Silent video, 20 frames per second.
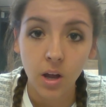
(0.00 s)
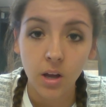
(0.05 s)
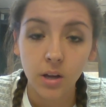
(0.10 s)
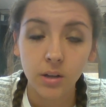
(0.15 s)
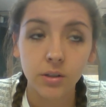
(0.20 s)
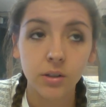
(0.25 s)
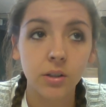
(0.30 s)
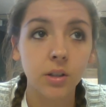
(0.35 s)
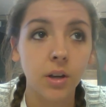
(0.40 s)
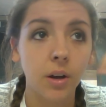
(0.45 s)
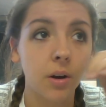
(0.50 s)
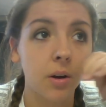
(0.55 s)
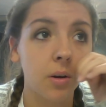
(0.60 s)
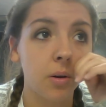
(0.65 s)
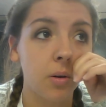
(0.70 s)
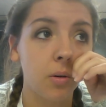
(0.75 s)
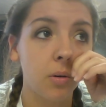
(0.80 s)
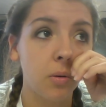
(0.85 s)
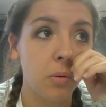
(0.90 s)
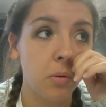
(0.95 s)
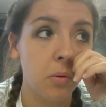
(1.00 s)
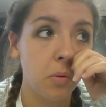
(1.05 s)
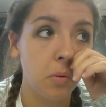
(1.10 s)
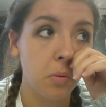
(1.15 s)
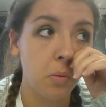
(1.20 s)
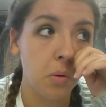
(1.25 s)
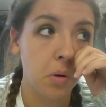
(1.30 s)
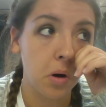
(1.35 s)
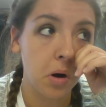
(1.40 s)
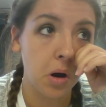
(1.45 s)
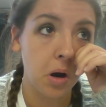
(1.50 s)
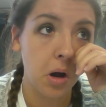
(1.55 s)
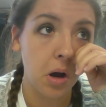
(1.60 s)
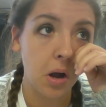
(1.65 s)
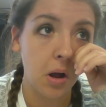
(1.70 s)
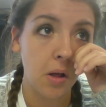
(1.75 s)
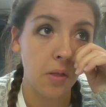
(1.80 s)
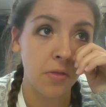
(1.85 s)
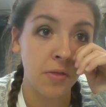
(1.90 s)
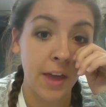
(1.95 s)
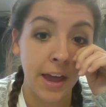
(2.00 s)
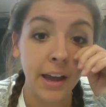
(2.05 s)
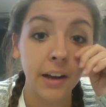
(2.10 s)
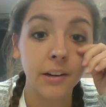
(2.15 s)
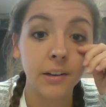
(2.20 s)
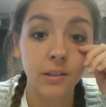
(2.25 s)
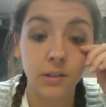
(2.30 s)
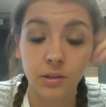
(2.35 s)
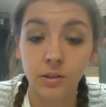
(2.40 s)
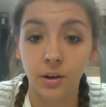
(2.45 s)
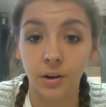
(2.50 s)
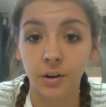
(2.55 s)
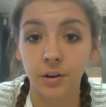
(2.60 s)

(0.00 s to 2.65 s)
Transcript: So that concerned